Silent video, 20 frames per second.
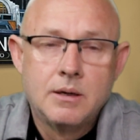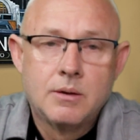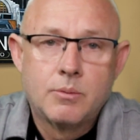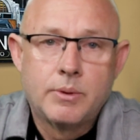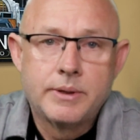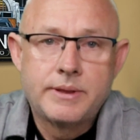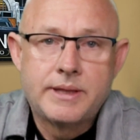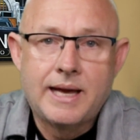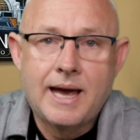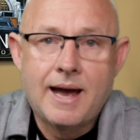
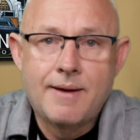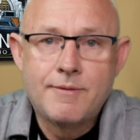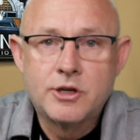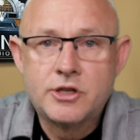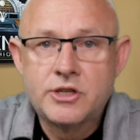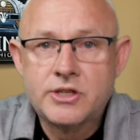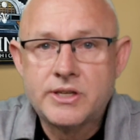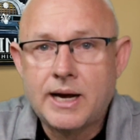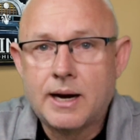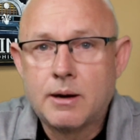with the
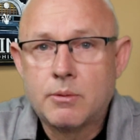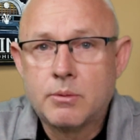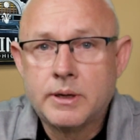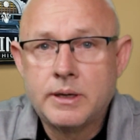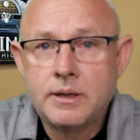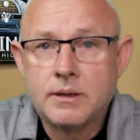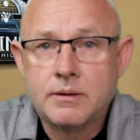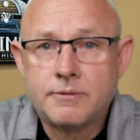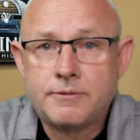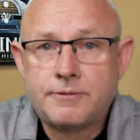average
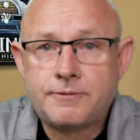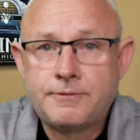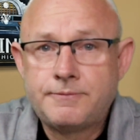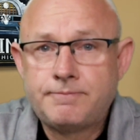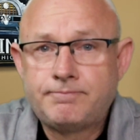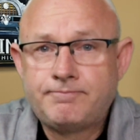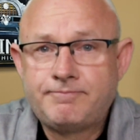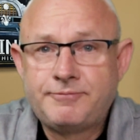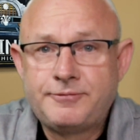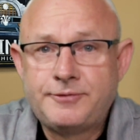salary of
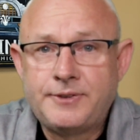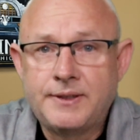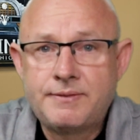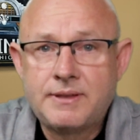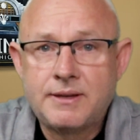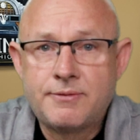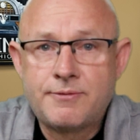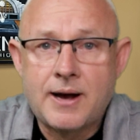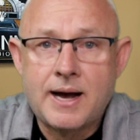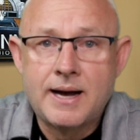
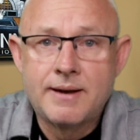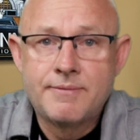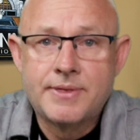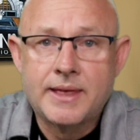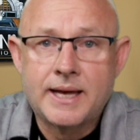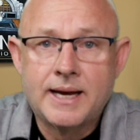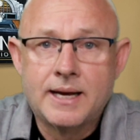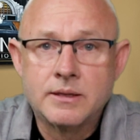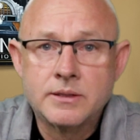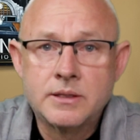
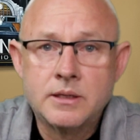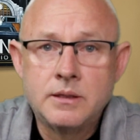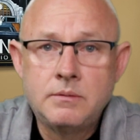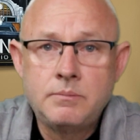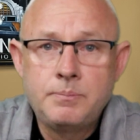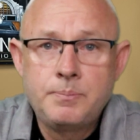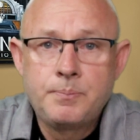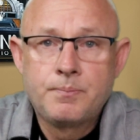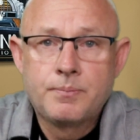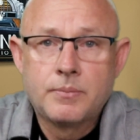
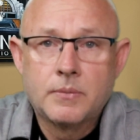$55,000